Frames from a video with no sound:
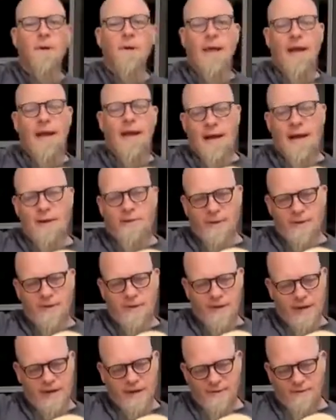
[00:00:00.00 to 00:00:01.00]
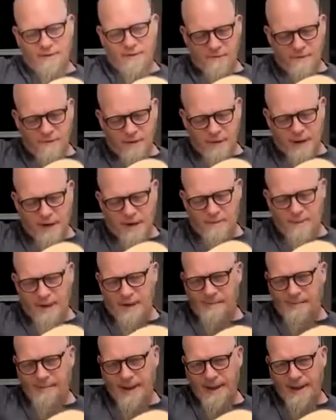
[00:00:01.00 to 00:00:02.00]
and I would think of
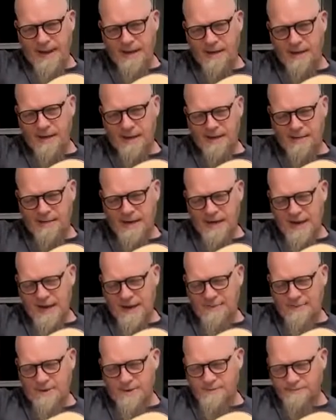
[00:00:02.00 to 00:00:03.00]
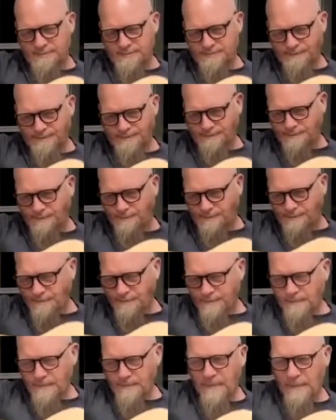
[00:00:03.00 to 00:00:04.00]
my pick as a hammer.
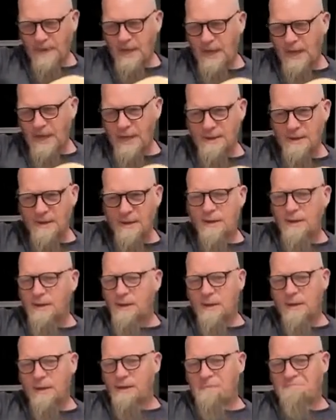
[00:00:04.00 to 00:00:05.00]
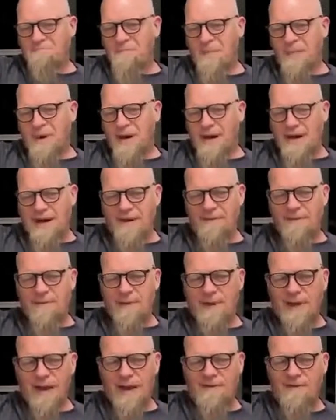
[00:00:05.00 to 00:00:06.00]
And I never
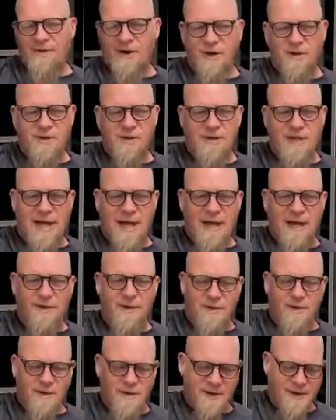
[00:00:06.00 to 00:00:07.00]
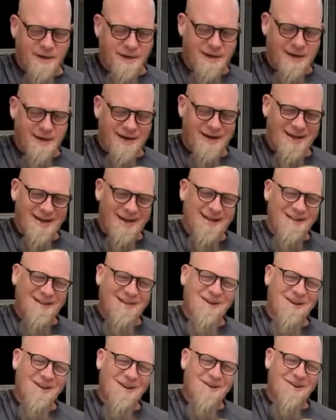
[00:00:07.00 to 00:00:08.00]
really had a very good sound.
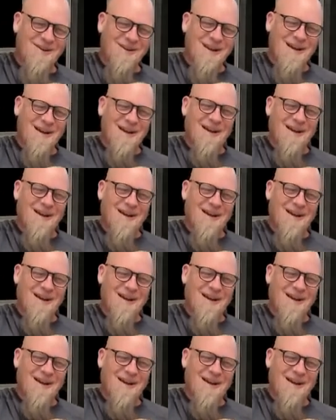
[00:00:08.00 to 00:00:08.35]
So